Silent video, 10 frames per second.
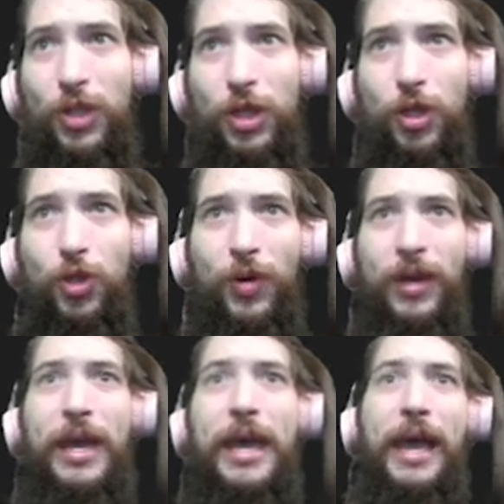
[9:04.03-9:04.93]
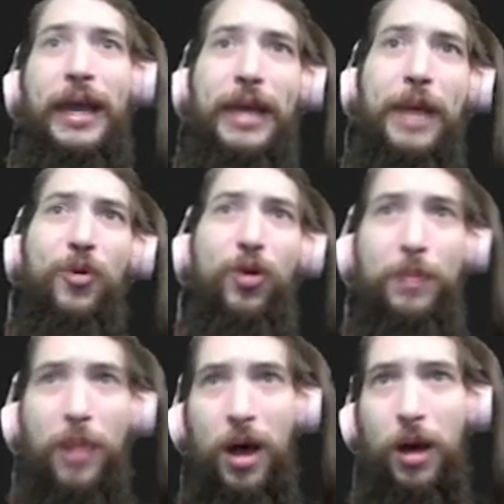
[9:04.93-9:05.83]
children in a
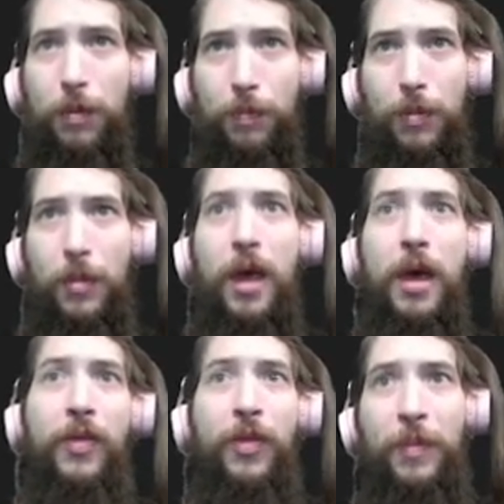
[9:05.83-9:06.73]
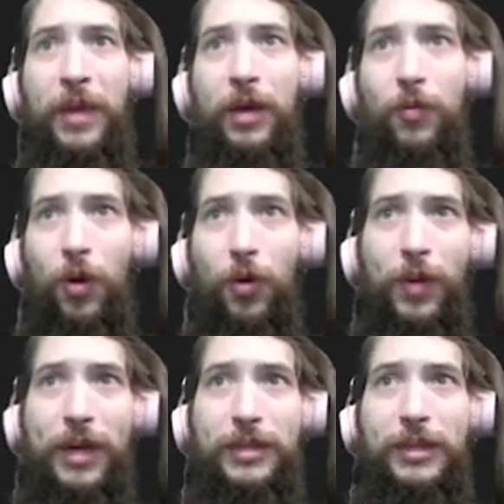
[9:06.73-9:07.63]
neighborhood park. The men were
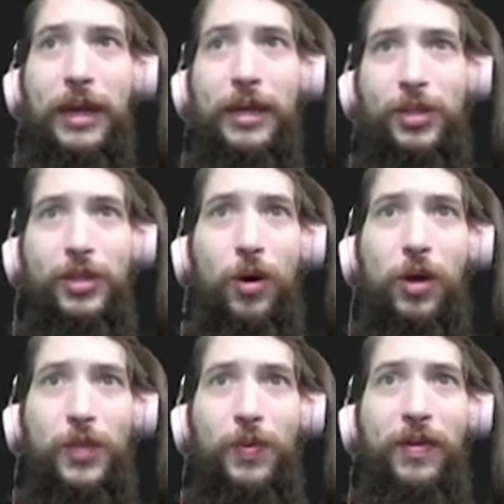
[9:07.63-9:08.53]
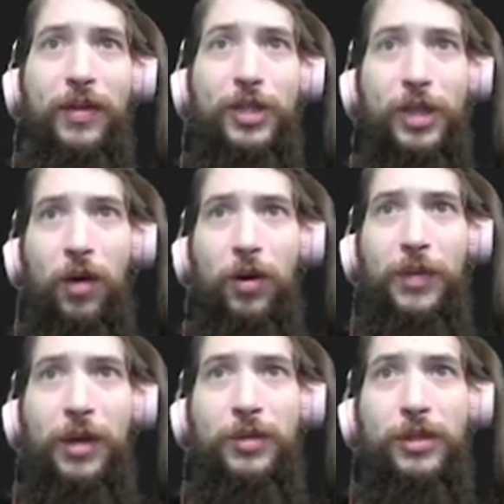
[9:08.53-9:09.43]
arrested and charged with child
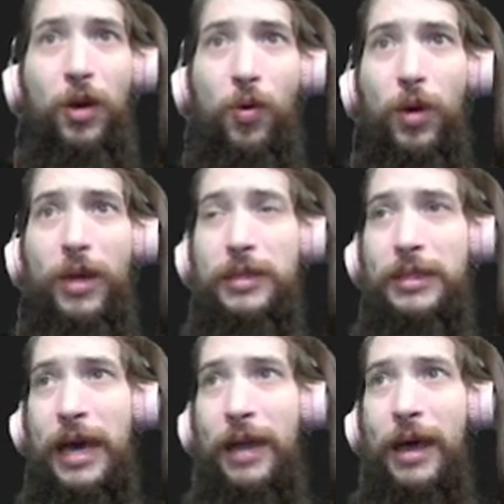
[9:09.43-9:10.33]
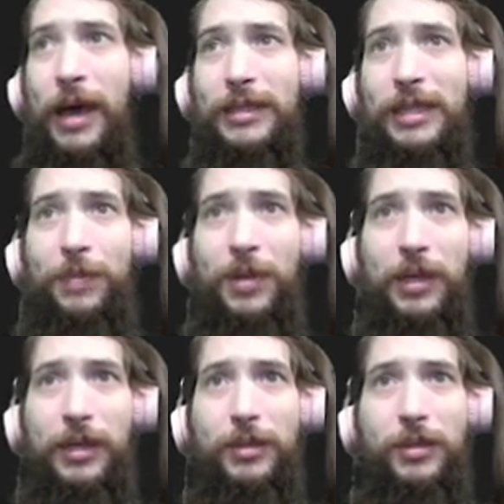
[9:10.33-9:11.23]
abuse, according to Tallahassee
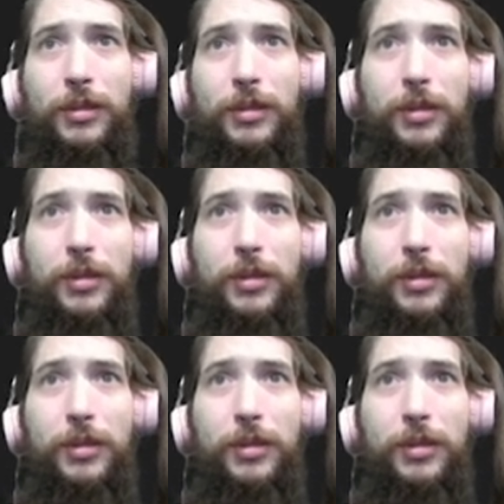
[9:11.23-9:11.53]
police.